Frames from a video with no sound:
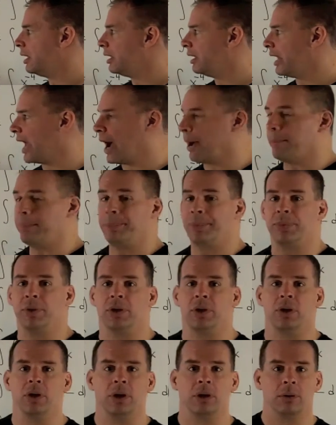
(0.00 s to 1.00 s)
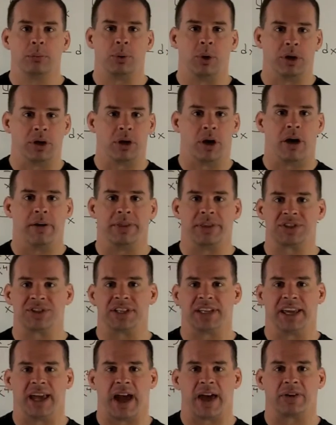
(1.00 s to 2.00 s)
Now, putting all this
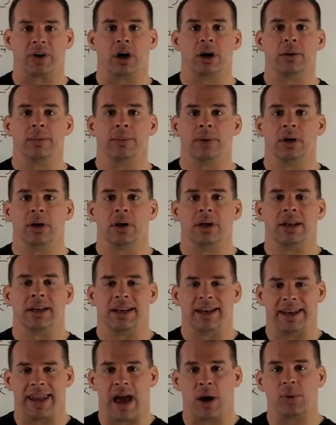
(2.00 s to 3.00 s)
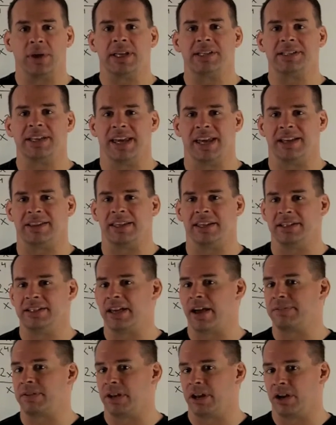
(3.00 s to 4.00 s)
together, now we could take the
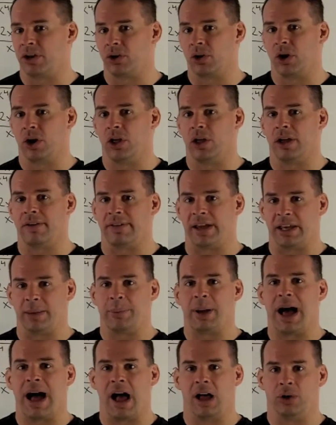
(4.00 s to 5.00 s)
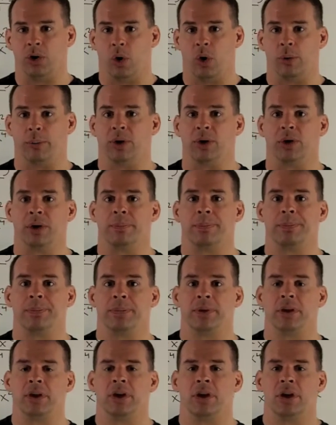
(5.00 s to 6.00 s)
indefinite integral of any polynomial.
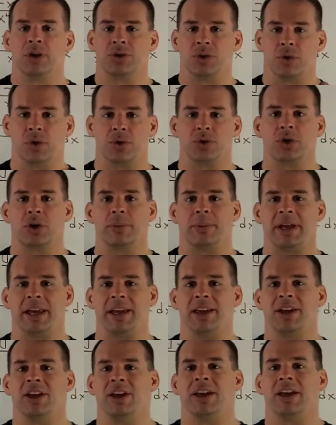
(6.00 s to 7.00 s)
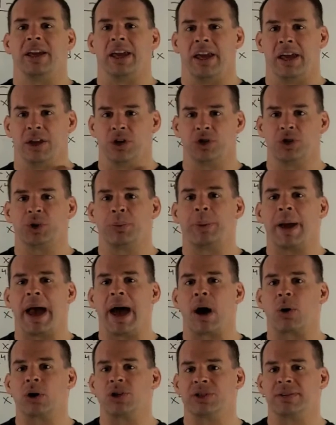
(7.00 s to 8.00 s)
So those are going to be integer
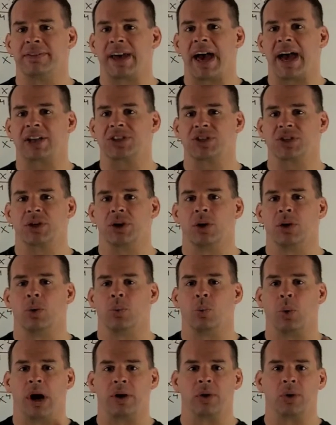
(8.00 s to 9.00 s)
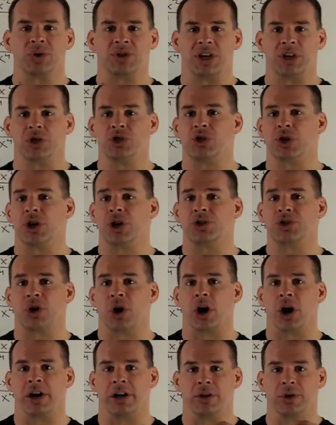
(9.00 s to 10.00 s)
powers of x, where those integers
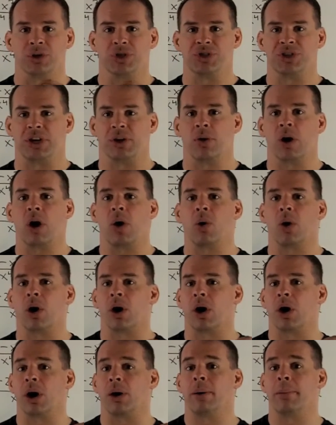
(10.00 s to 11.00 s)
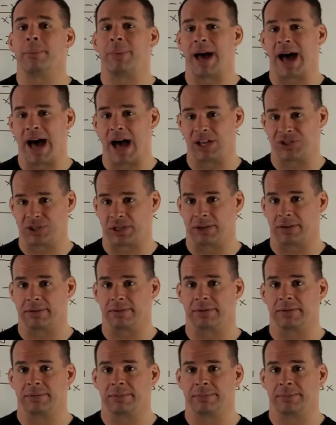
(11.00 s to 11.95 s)
are either 0 or positive.